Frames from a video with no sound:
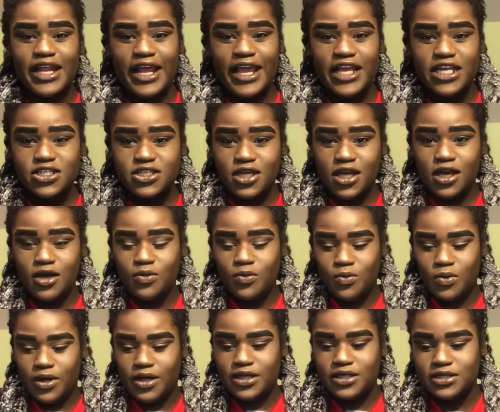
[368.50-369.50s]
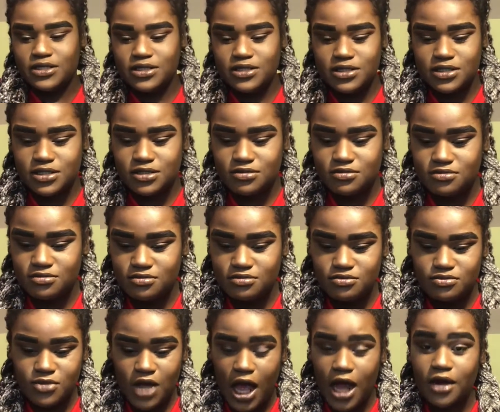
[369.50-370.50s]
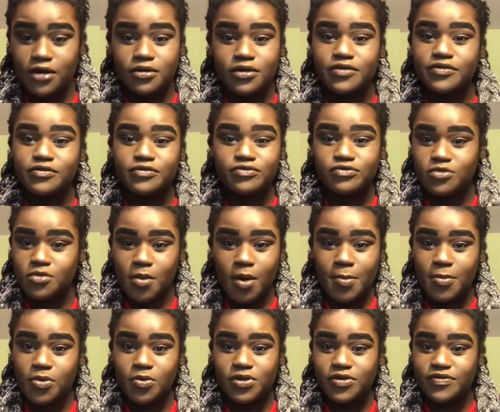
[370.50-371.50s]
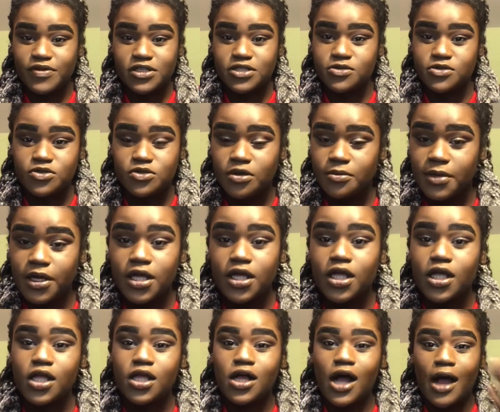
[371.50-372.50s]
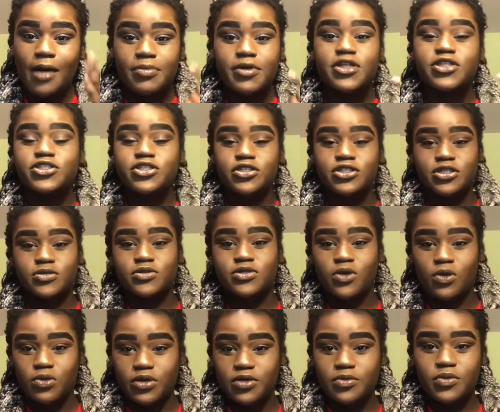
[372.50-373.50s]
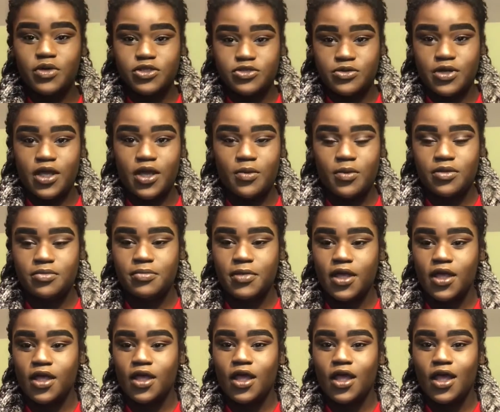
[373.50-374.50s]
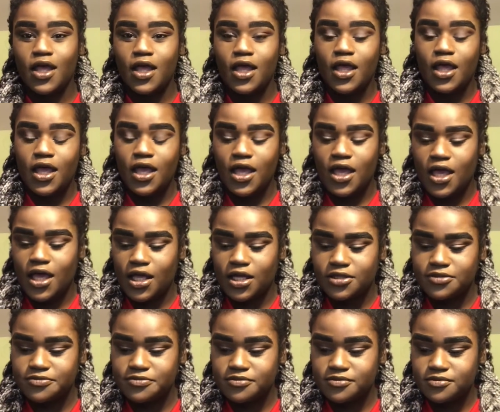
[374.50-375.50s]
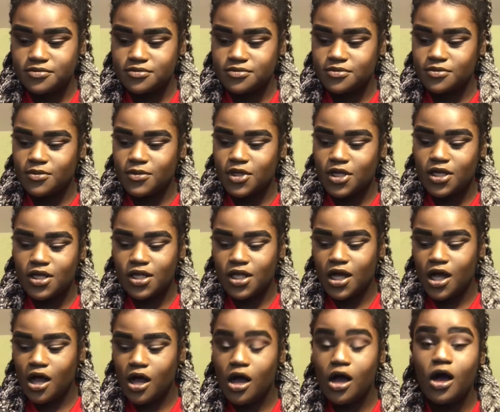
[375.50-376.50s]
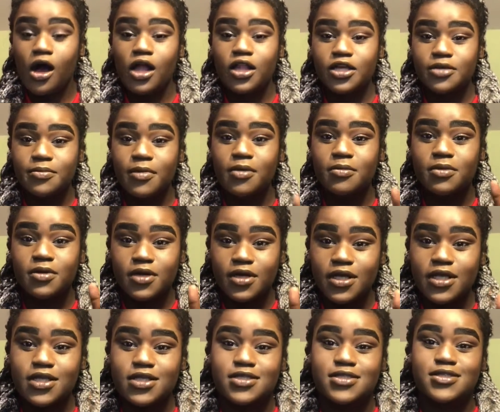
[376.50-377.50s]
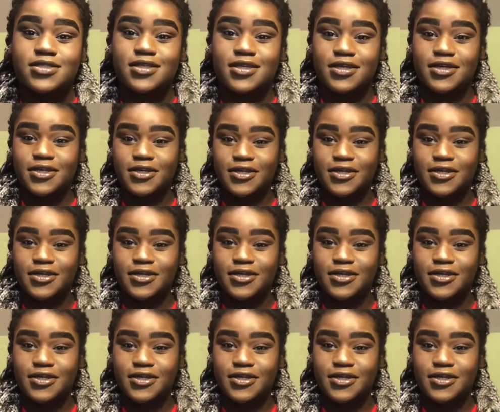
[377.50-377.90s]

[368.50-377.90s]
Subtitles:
Asia was, I don't even remember what the fuck she was doing, but I'm pretty sure she was the only one drinking with me. And all I remember is